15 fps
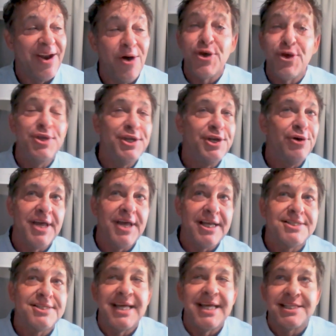Although you know
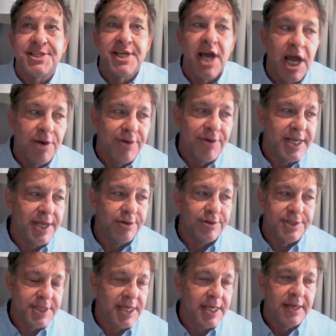that's that's the irony here
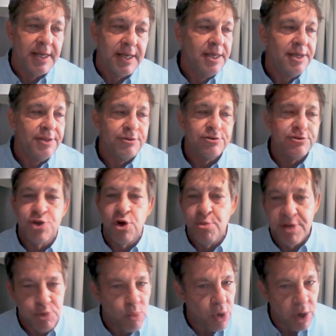is that there's so
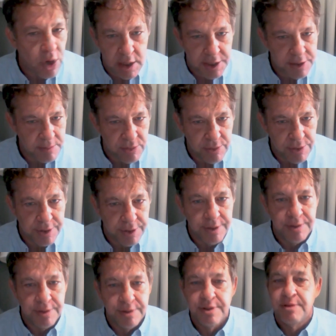much wall on the border